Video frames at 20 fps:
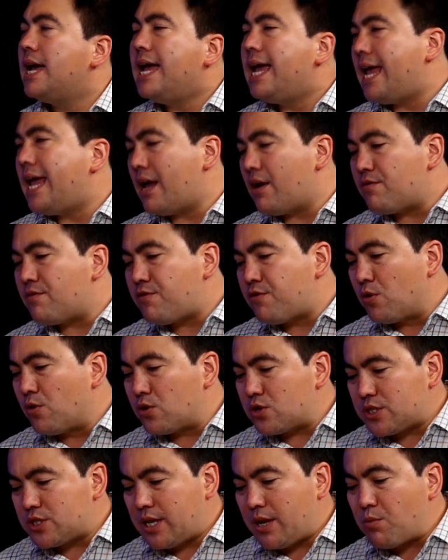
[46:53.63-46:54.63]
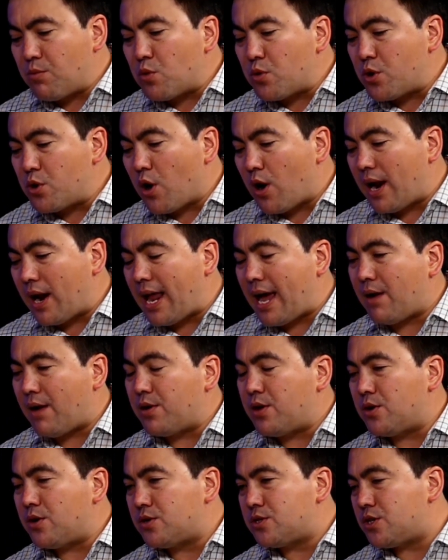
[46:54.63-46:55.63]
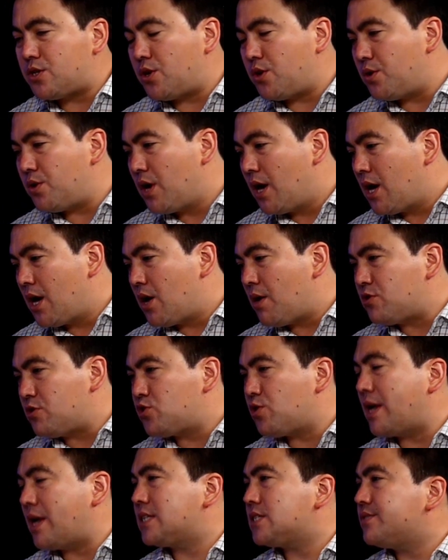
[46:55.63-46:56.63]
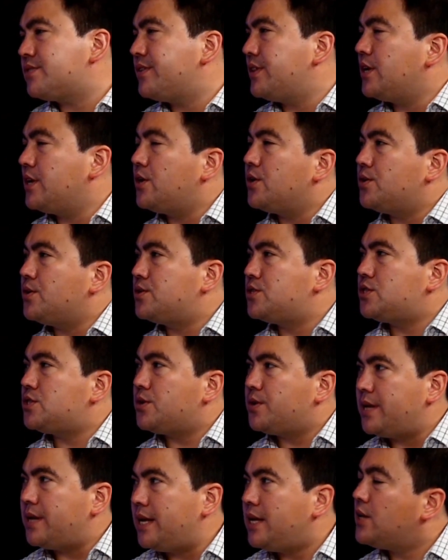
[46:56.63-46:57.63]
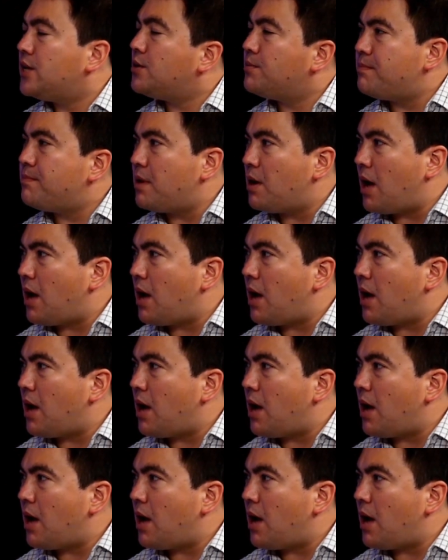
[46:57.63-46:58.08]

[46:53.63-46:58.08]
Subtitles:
It unfortunately will not allow you to transfer the goods to an EU